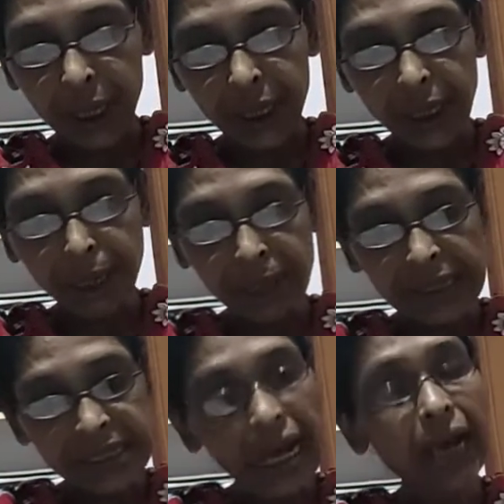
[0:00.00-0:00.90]
Then
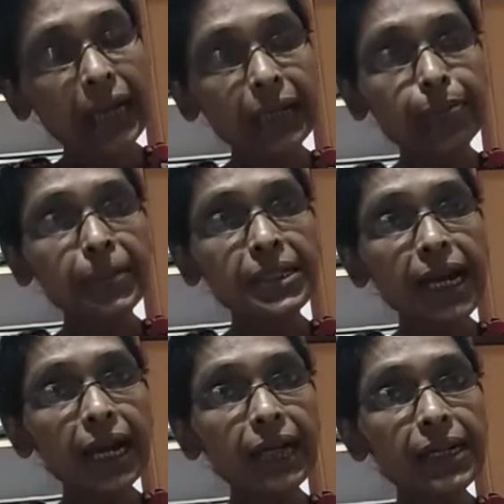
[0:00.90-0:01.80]
beside.
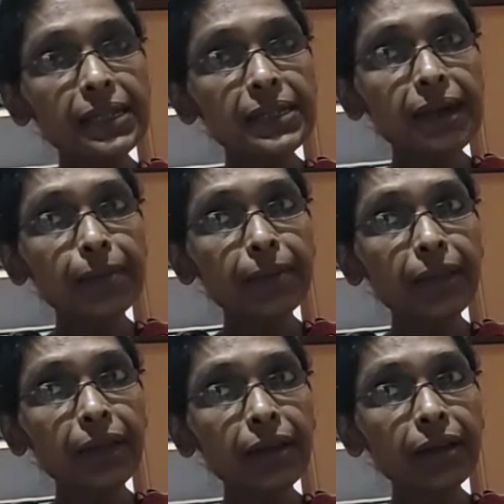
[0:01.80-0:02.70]
Beside is
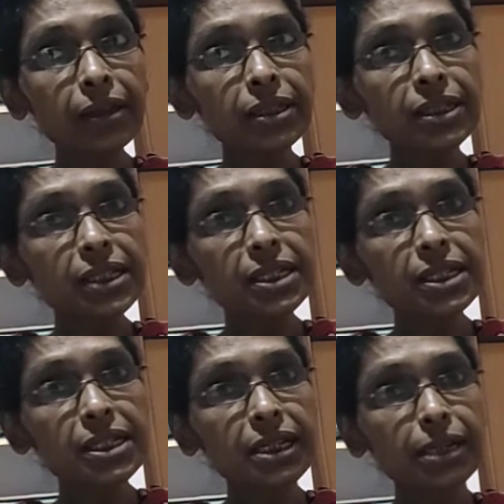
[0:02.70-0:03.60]
something just